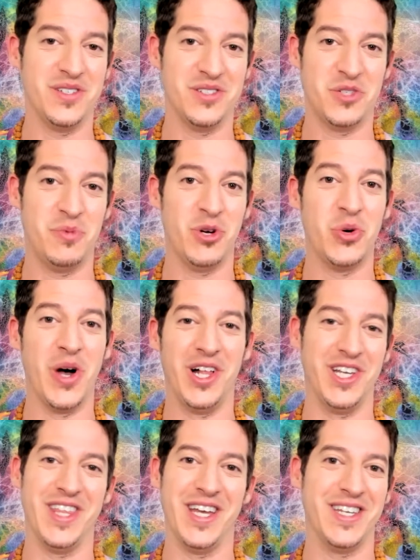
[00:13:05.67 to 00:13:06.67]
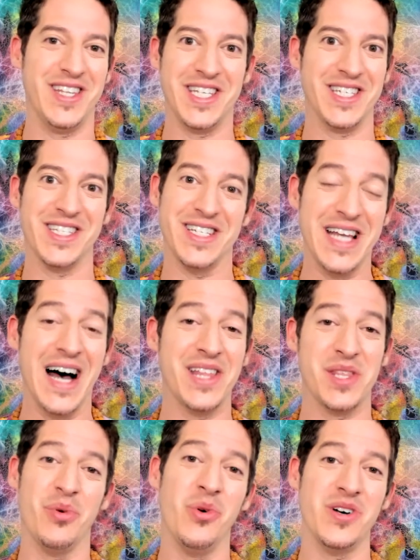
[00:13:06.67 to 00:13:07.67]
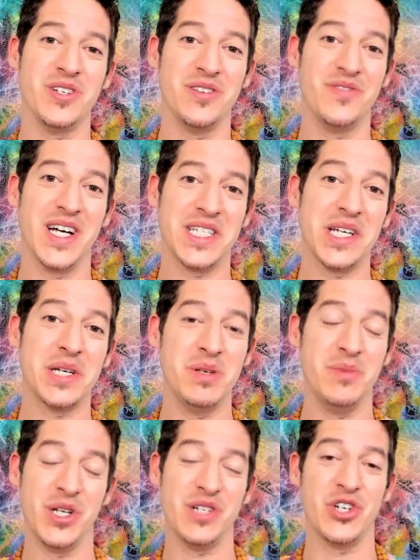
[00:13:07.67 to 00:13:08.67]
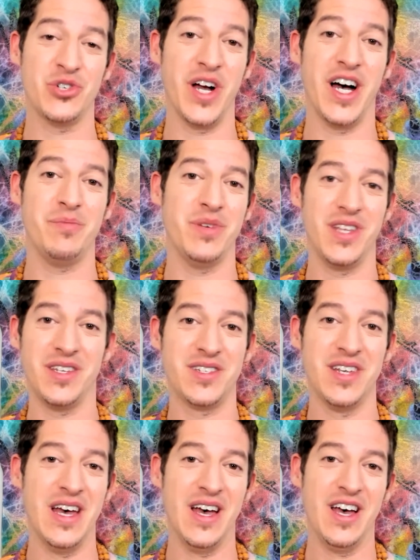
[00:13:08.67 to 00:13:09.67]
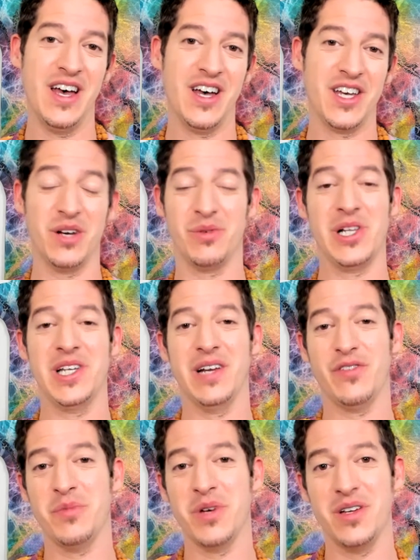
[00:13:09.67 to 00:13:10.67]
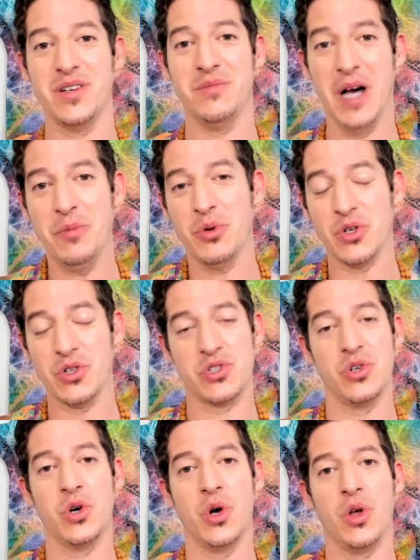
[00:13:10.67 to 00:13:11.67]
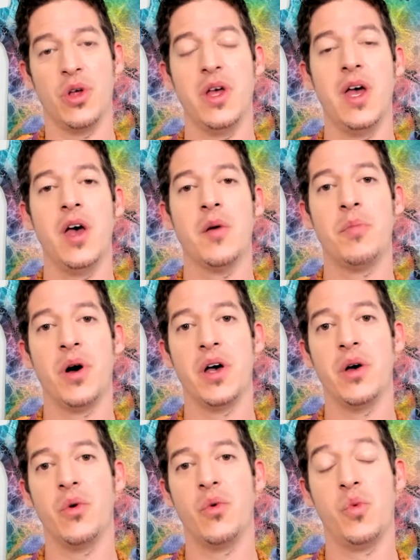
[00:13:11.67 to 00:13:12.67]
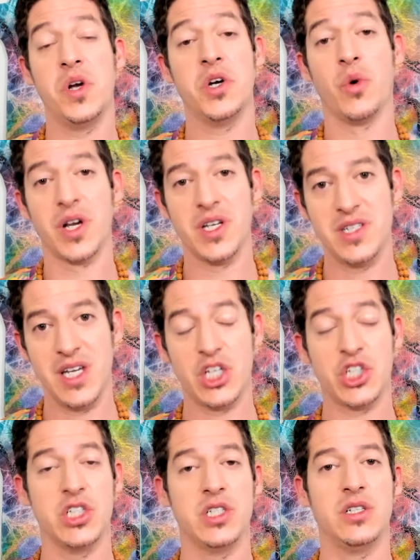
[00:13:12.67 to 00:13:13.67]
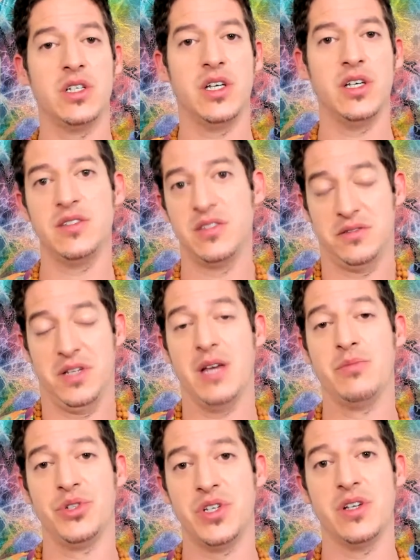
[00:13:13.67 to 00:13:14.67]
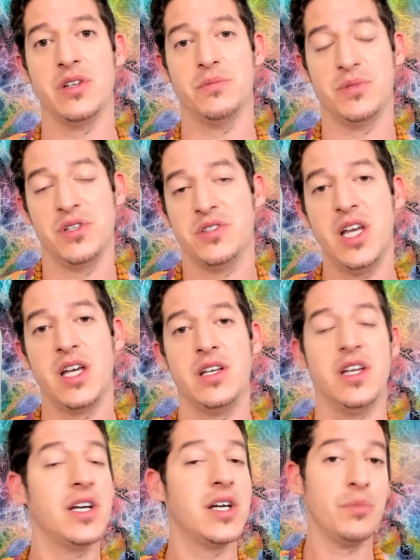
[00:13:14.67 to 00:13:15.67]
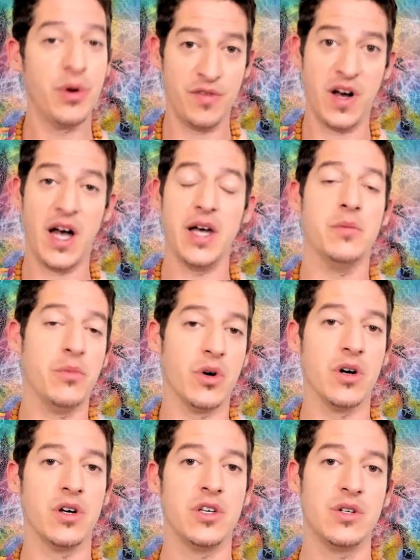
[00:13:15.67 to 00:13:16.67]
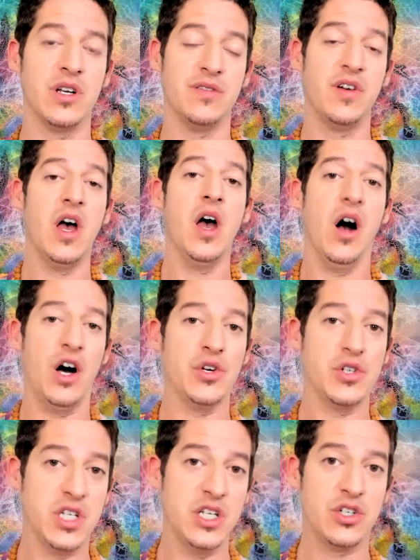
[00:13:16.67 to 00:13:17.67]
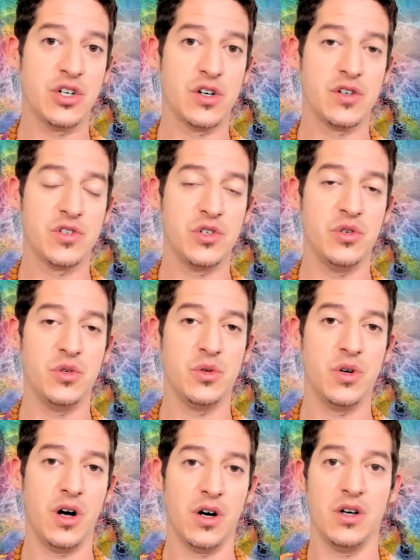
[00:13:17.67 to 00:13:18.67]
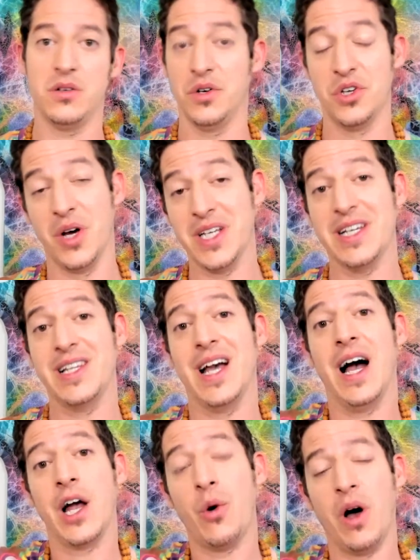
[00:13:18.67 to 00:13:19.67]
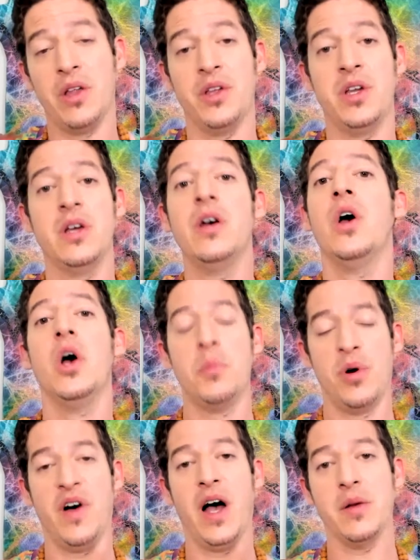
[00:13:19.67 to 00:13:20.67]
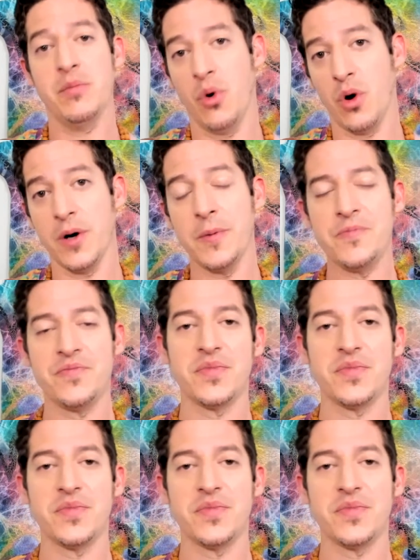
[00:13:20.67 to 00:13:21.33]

in spirituality, that is not the point. In fact, that can be much of a trap, and that's really never been my personal goal. But when an organization is able to sustain, it can provide more. You can have other teachers who are ideally high quality, provide more,